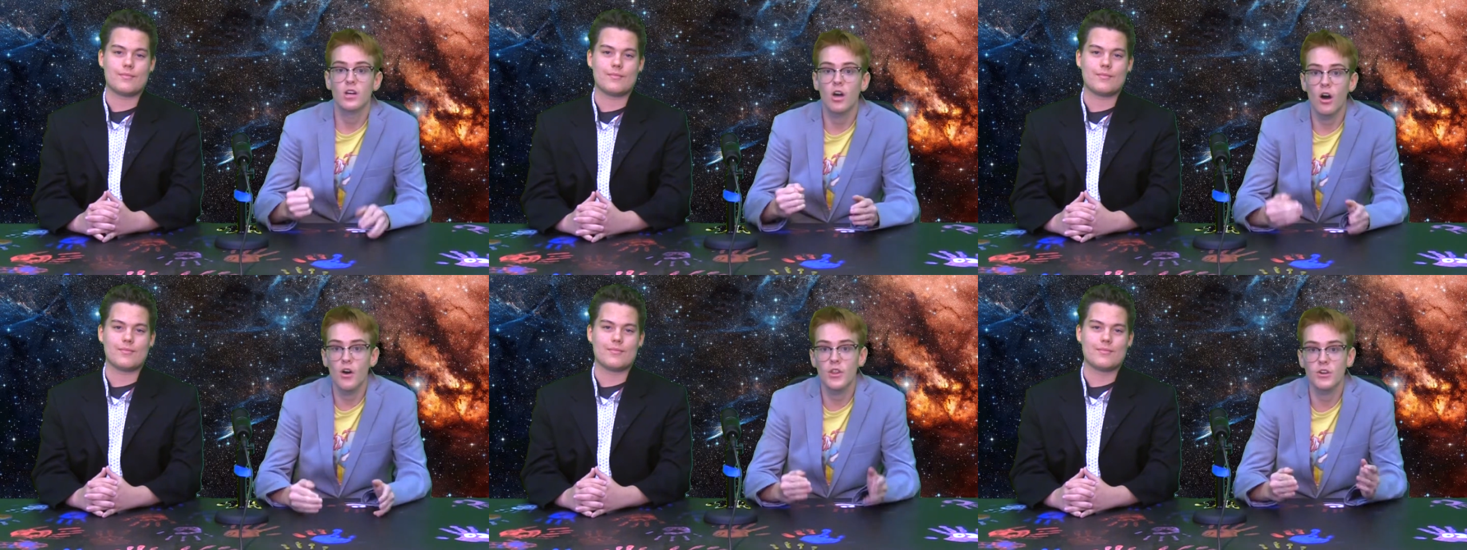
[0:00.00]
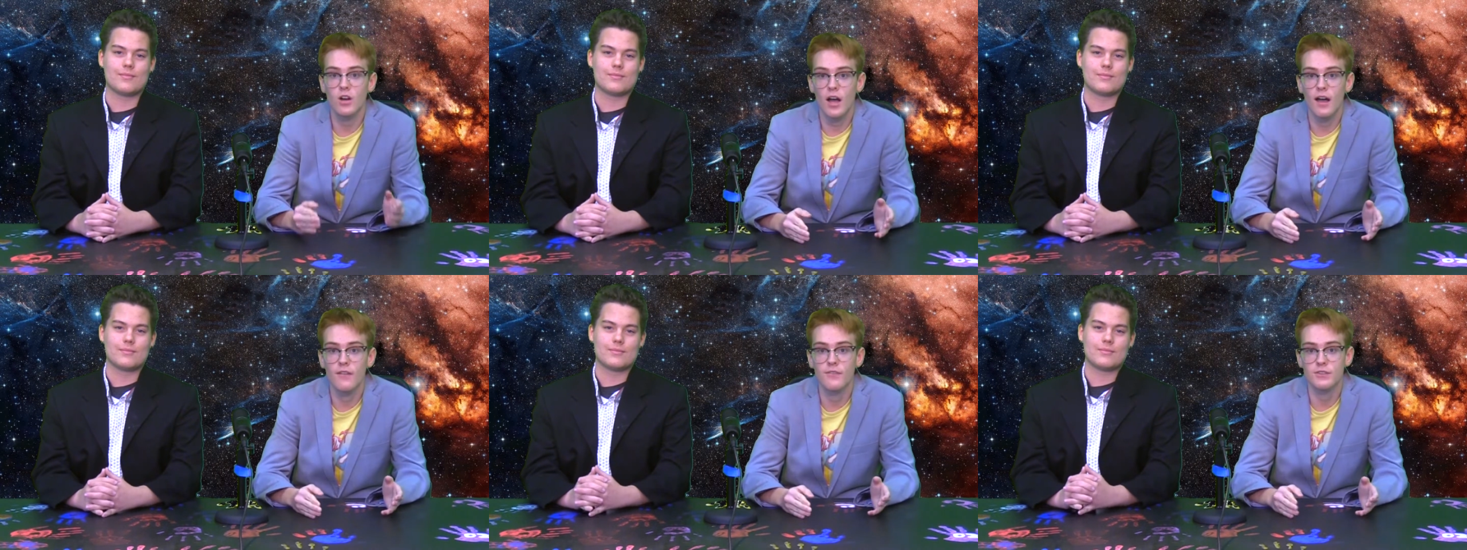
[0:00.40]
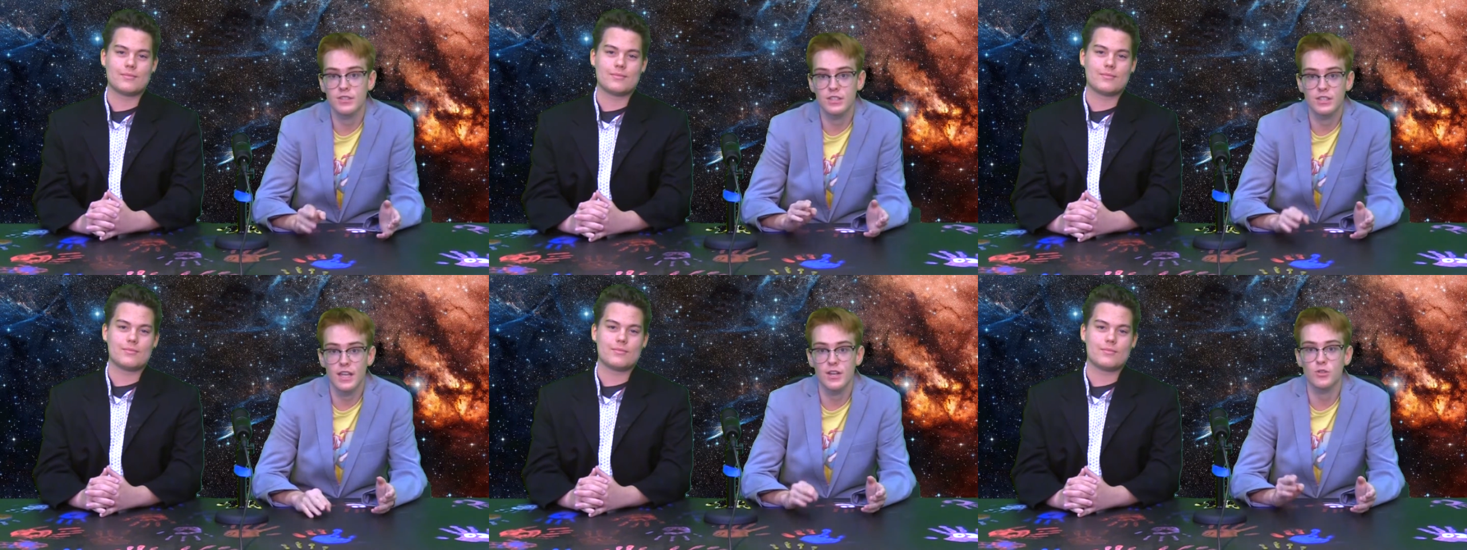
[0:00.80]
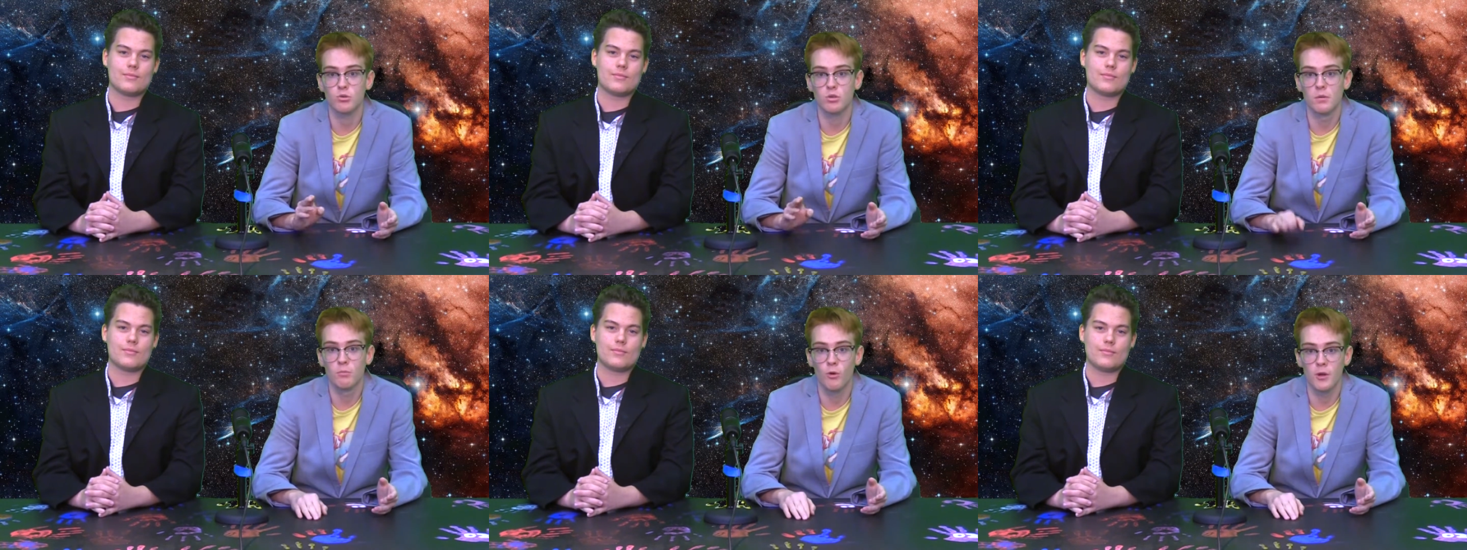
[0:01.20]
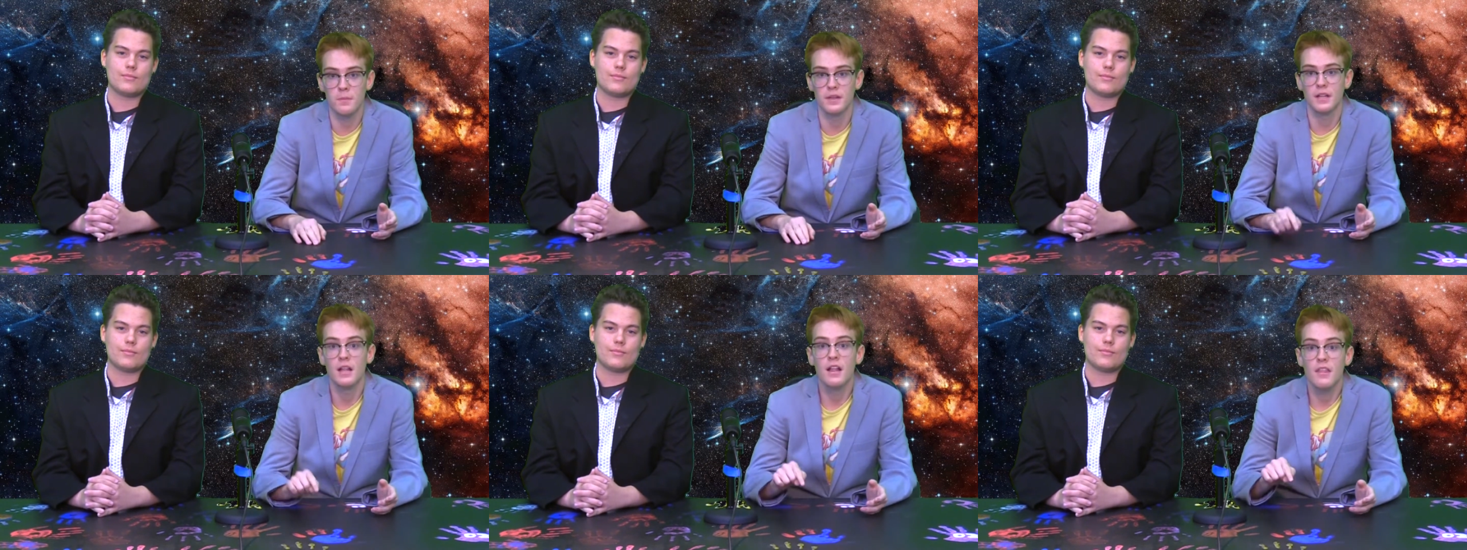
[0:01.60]
Speaker 1: call their office to schedule an
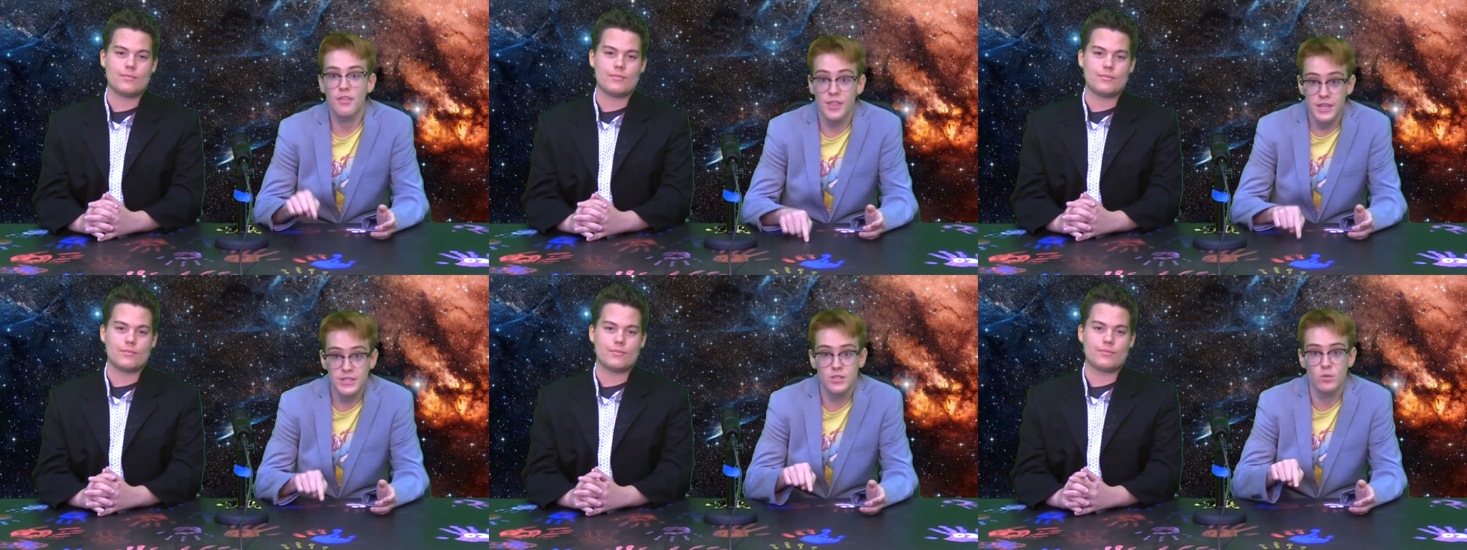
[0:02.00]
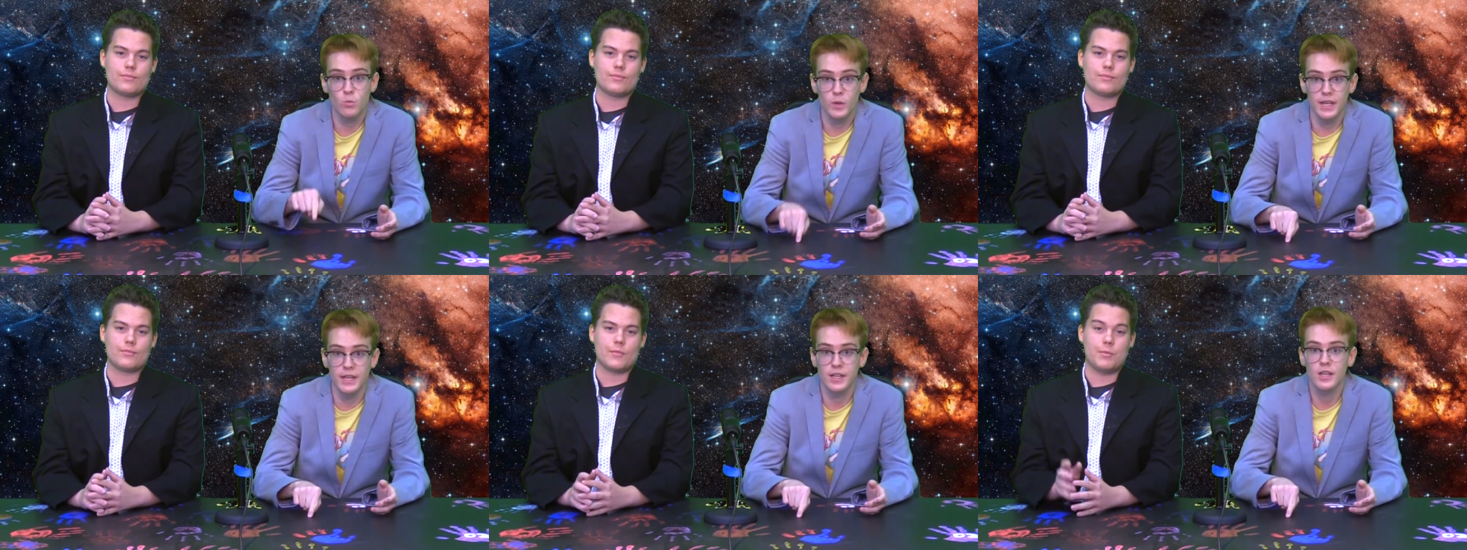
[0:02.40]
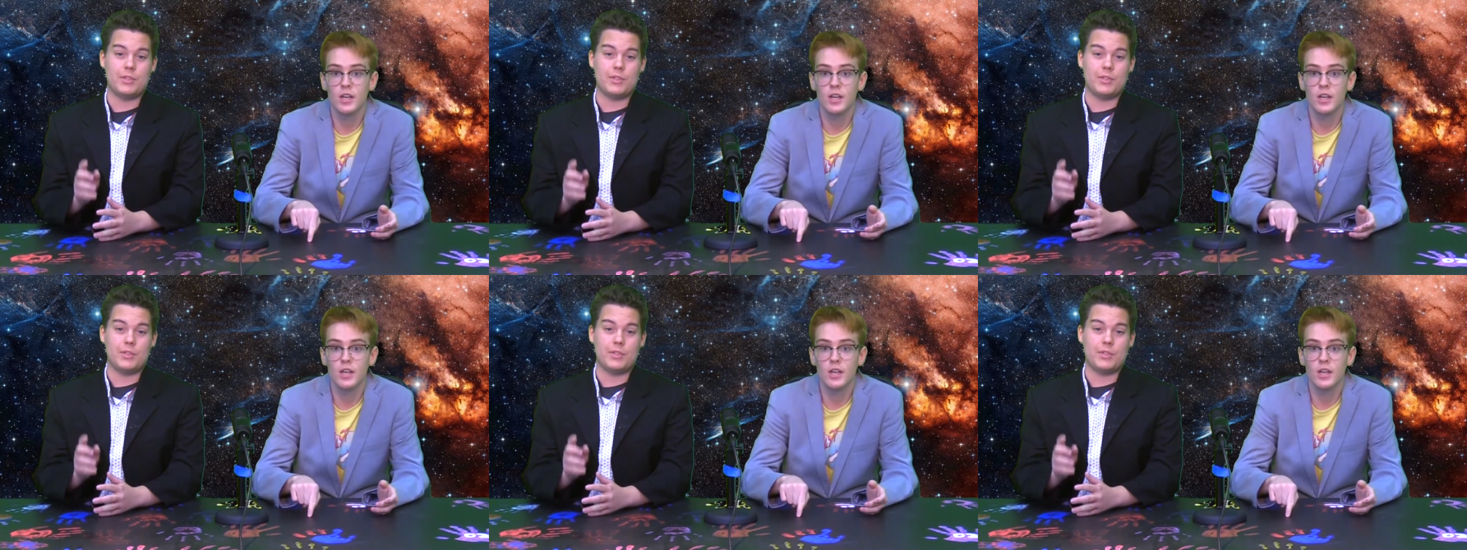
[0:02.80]
appointment this week.